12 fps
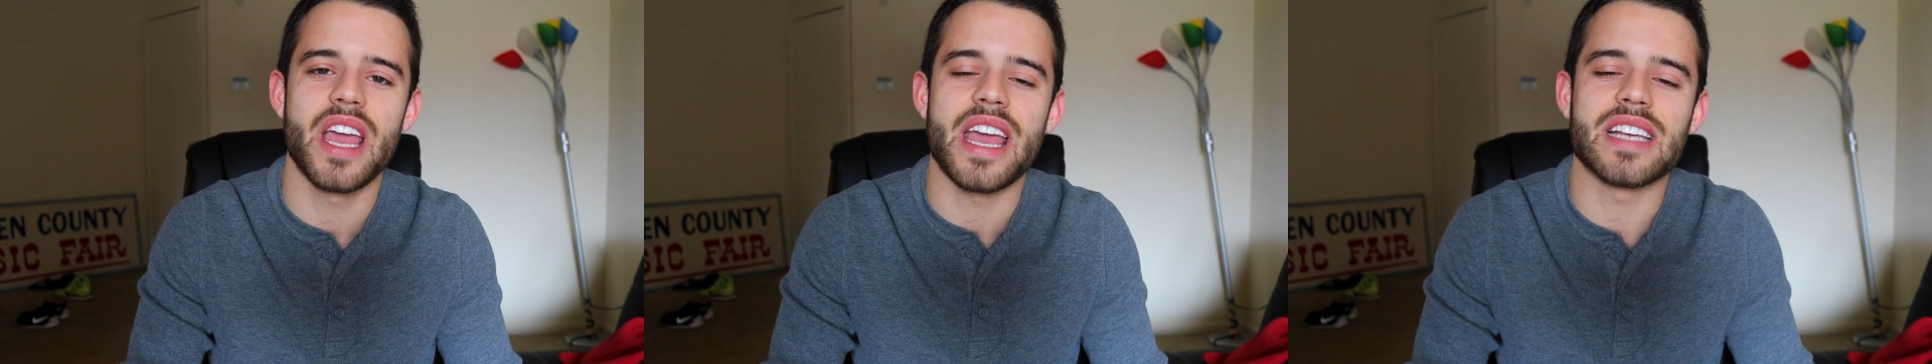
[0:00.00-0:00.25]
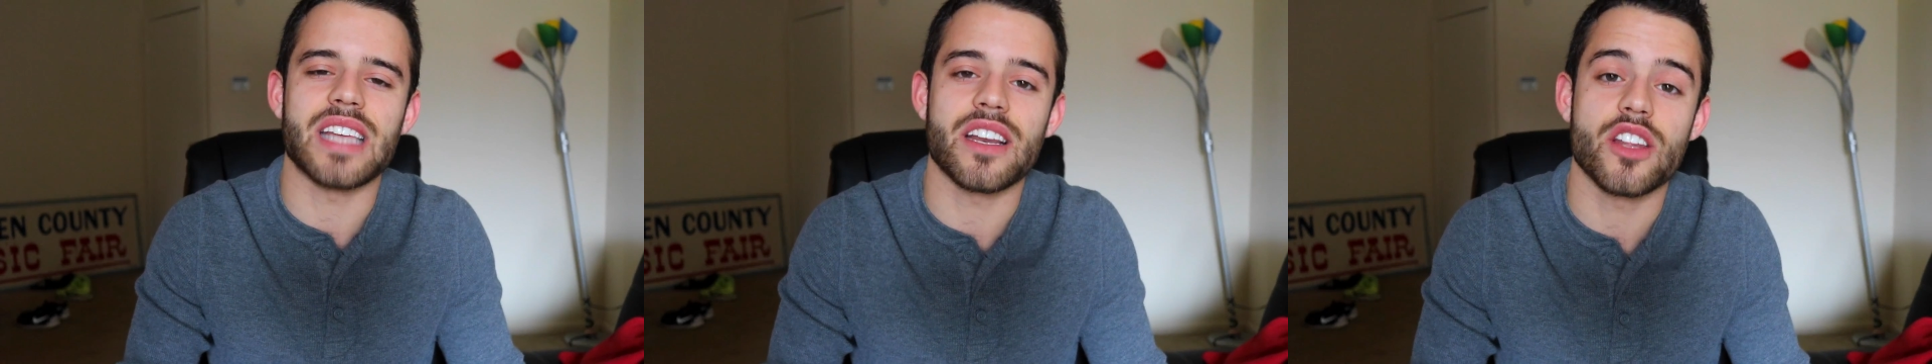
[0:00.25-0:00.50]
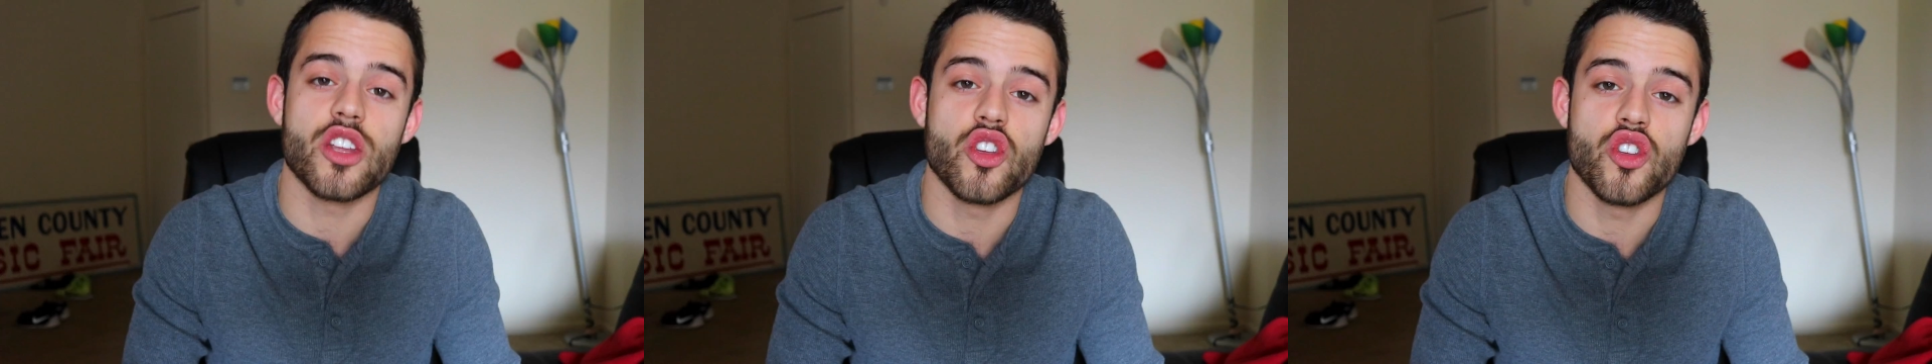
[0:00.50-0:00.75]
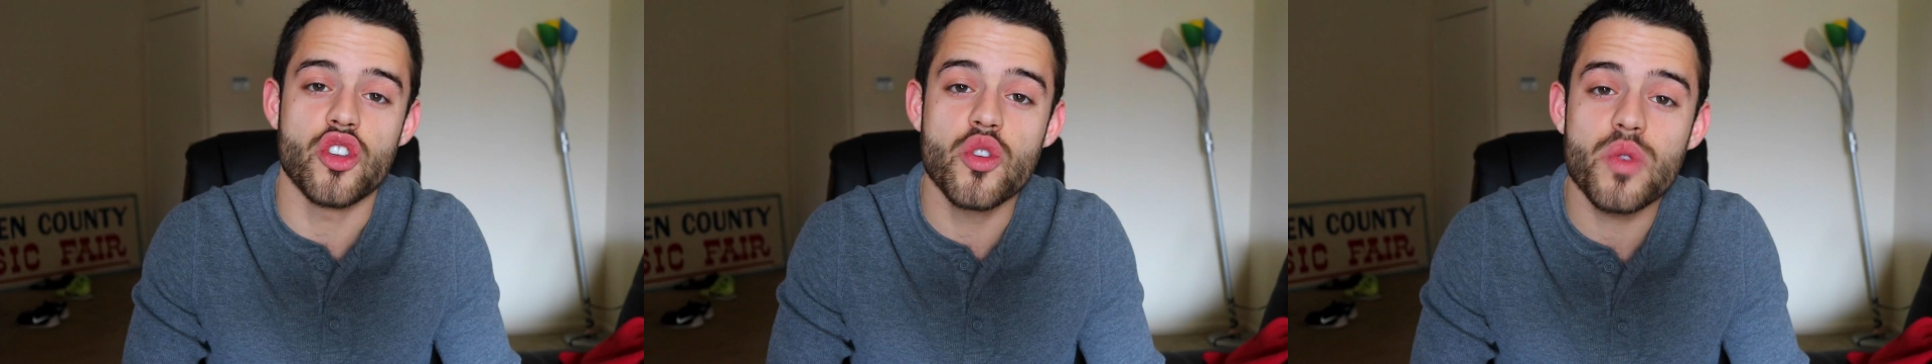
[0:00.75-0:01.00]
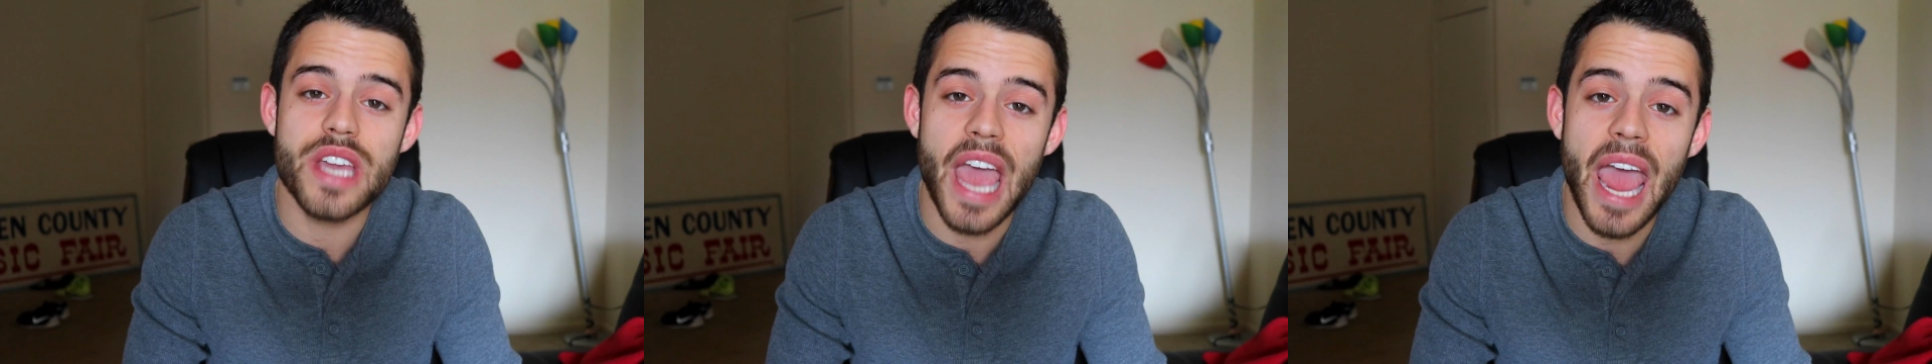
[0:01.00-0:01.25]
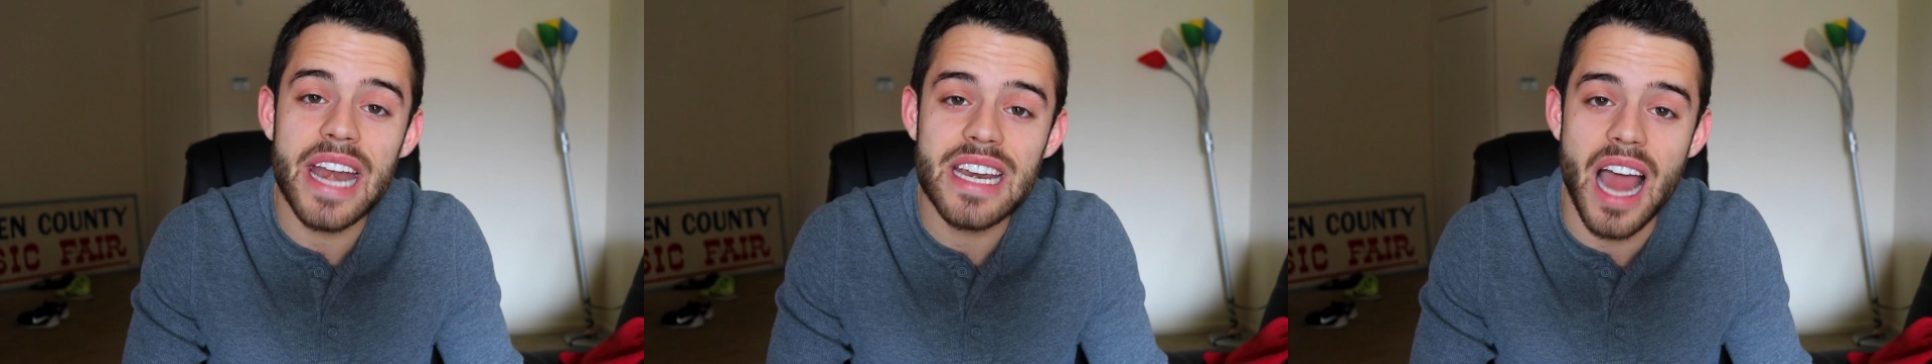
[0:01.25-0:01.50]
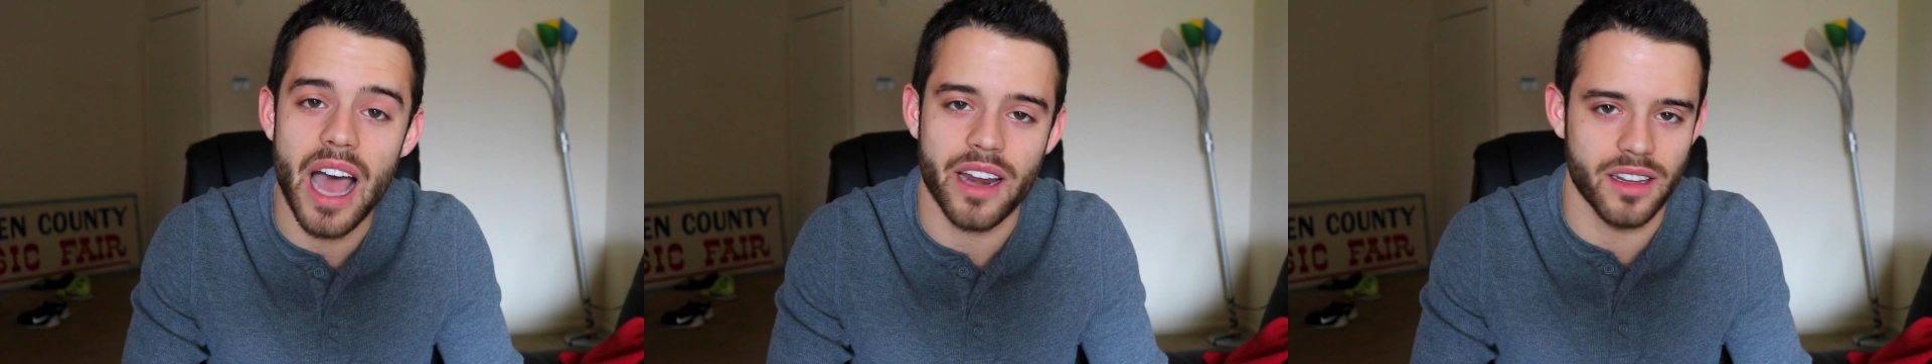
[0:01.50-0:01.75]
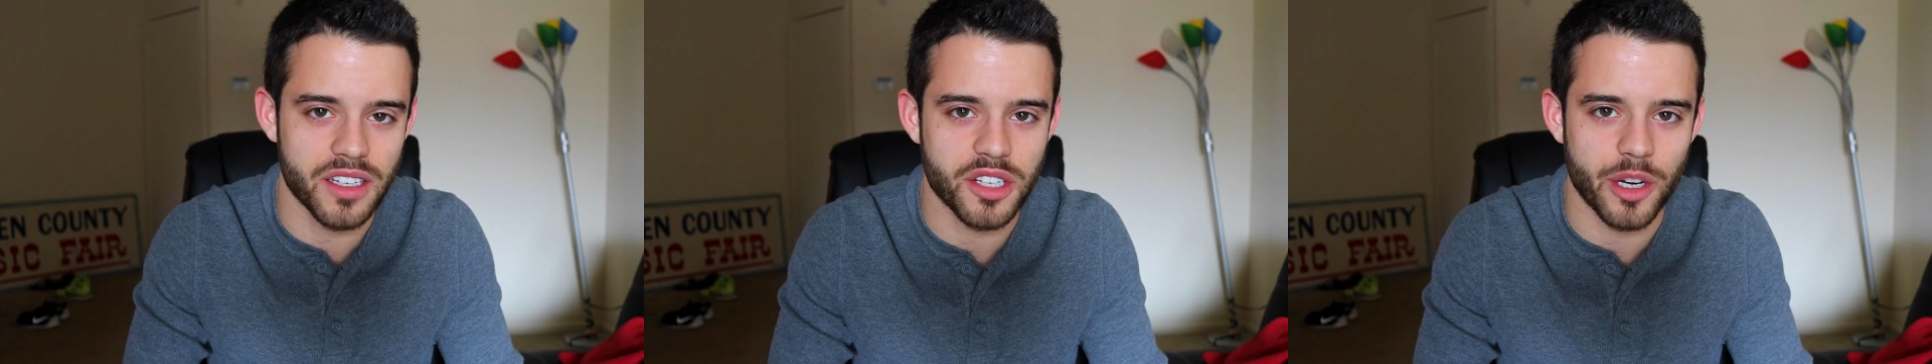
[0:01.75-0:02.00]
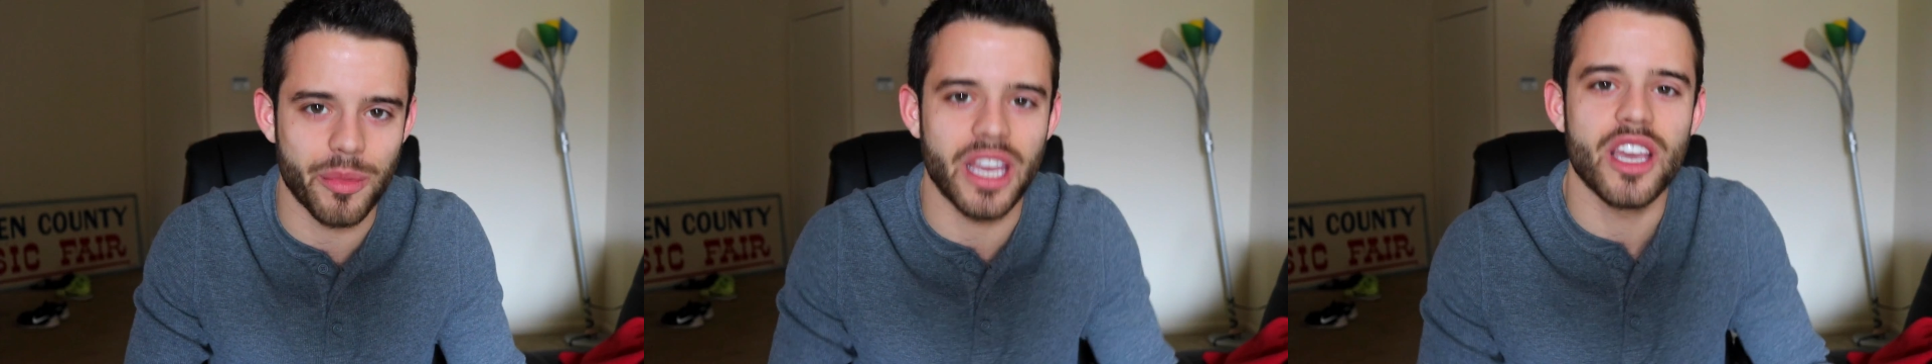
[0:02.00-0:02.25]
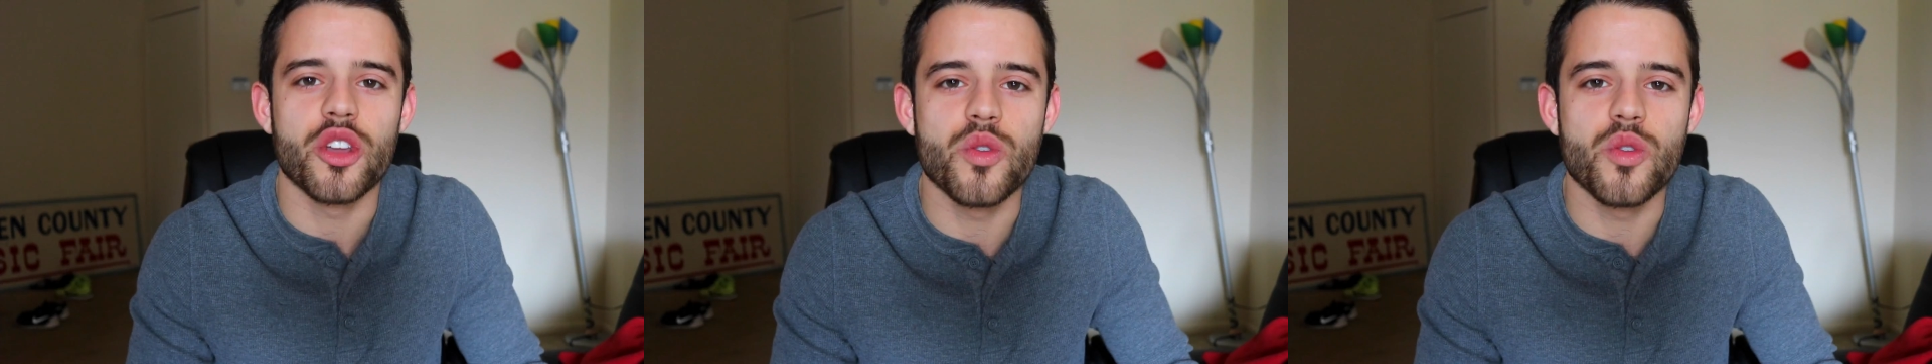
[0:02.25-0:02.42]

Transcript: is that you cannot, listen to me,